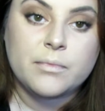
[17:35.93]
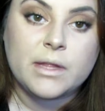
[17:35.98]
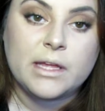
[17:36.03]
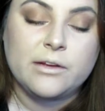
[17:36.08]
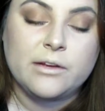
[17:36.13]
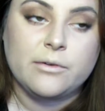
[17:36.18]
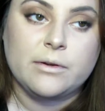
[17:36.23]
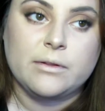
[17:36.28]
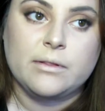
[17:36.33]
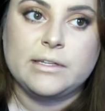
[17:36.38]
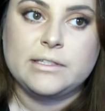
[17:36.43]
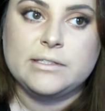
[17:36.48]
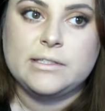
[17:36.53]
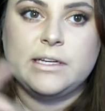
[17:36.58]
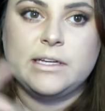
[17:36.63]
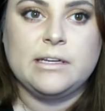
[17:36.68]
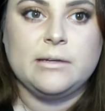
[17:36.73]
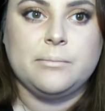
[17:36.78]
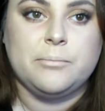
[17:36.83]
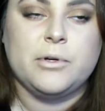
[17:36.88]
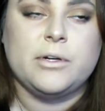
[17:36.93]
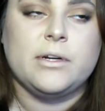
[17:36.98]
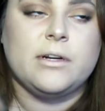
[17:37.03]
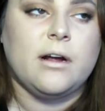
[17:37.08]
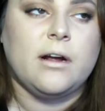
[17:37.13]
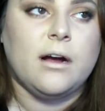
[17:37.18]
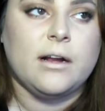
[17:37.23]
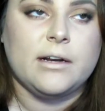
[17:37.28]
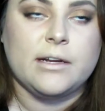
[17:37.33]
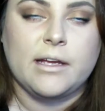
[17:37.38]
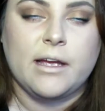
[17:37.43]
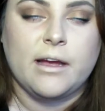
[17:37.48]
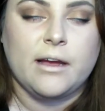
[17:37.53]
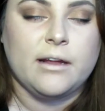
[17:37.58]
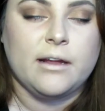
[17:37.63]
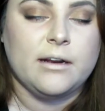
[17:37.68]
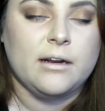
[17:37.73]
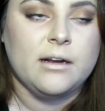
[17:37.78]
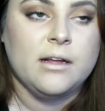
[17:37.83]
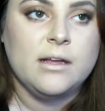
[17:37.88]
he put it on
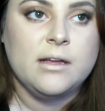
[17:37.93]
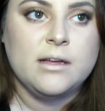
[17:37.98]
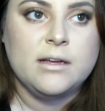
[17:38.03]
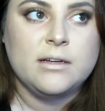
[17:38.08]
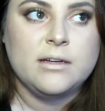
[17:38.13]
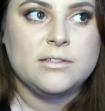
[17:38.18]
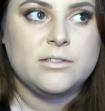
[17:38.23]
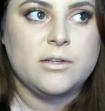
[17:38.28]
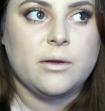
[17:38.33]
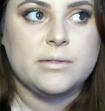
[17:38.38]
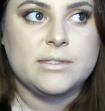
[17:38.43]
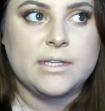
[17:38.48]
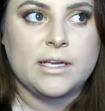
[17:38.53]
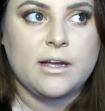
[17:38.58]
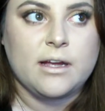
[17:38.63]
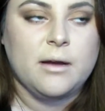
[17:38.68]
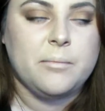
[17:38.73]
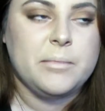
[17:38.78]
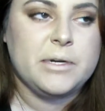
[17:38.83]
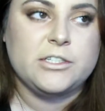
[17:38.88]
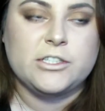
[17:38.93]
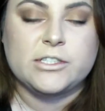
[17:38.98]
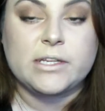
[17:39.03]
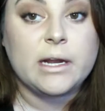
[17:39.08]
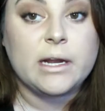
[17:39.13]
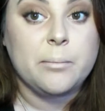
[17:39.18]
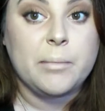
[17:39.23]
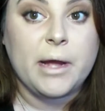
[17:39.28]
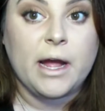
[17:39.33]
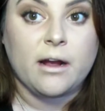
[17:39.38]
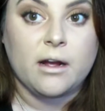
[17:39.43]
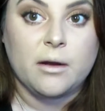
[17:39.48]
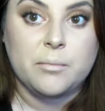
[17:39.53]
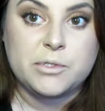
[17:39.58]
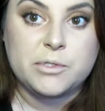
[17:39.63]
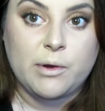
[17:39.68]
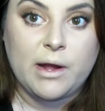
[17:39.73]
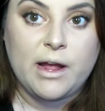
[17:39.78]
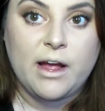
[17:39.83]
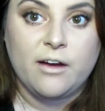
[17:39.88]
again. So I was like, I'm gonna just get a
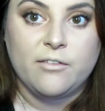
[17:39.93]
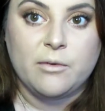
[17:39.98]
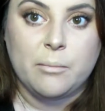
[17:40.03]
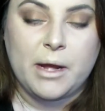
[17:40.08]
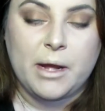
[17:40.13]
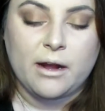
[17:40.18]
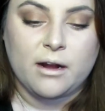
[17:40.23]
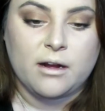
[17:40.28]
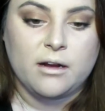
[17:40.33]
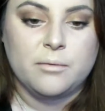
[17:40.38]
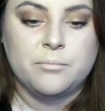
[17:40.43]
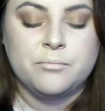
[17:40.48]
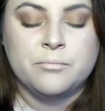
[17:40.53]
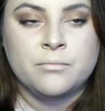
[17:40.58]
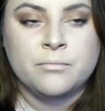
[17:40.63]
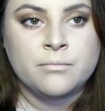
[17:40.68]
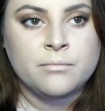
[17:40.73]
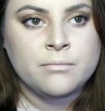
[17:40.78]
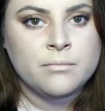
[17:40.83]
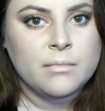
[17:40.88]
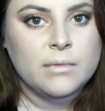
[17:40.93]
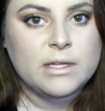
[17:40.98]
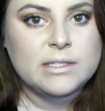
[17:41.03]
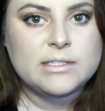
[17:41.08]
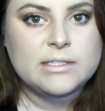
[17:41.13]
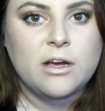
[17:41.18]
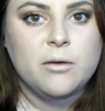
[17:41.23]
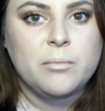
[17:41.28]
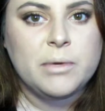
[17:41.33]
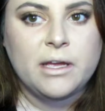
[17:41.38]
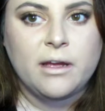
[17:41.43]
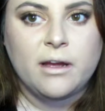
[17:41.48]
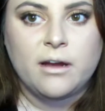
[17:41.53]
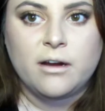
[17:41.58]
backup, so I have a backup. Tell me